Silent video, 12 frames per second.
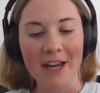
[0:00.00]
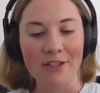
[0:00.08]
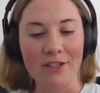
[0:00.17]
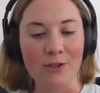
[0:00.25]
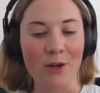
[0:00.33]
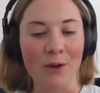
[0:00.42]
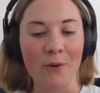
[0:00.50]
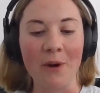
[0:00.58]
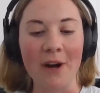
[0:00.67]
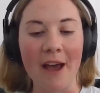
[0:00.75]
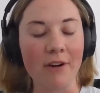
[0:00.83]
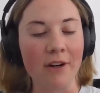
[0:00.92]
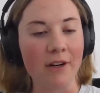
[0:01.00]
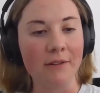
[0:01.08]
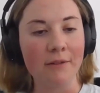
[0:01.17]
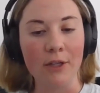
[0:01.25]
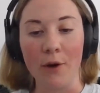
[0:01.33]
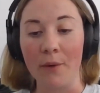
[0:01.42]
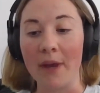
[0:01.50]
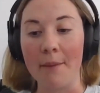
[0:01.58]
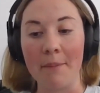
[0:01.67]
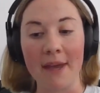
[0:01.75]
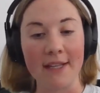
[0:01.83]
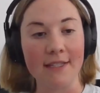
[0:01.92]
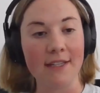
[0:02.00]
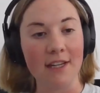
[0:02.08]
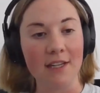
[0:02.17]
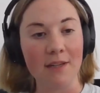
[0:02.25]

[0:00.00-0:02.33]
just so whatever, campaigns need